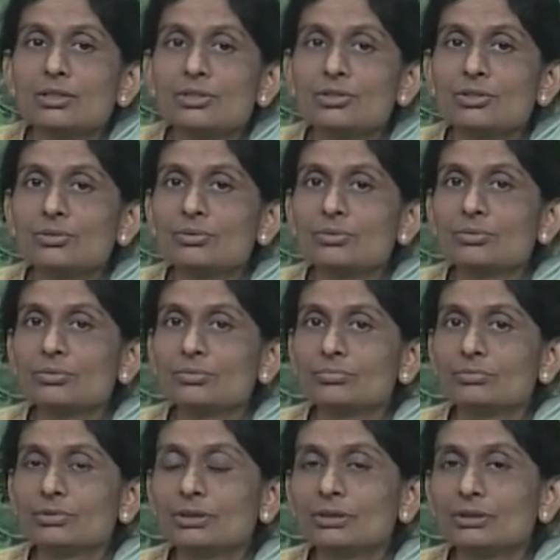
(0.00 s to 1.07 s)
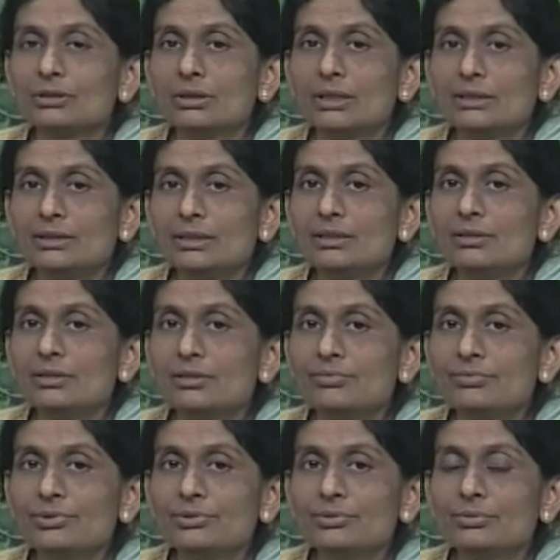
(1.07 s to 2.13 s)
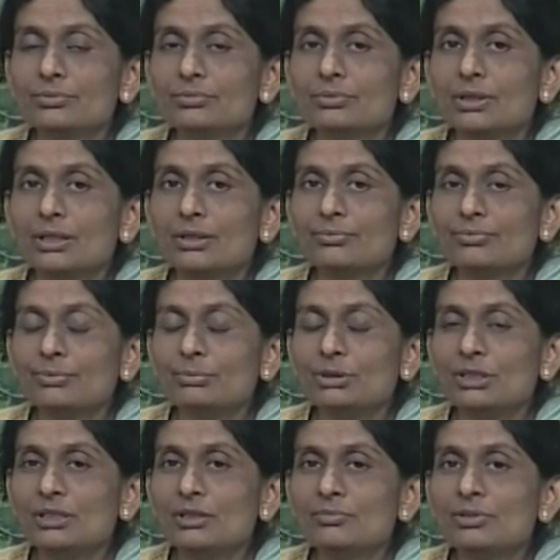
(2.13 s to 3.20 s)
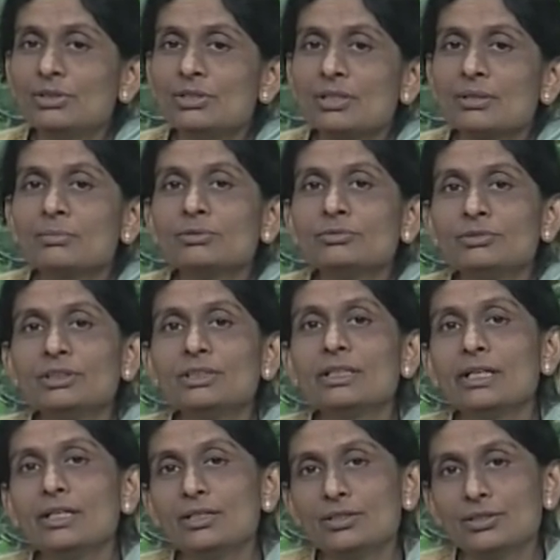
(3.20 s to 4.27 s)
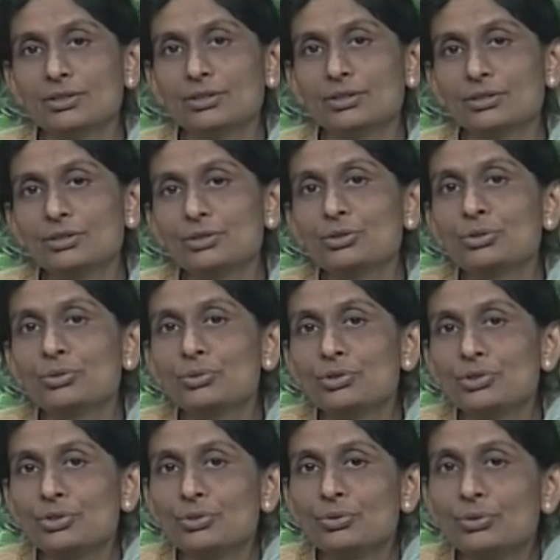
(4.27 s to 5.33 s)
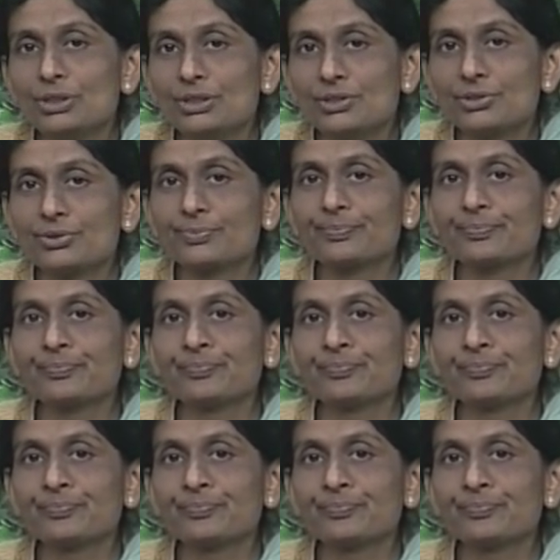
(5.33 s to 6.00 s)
So uh, I think if you are familiar with some of the great uh, short stories,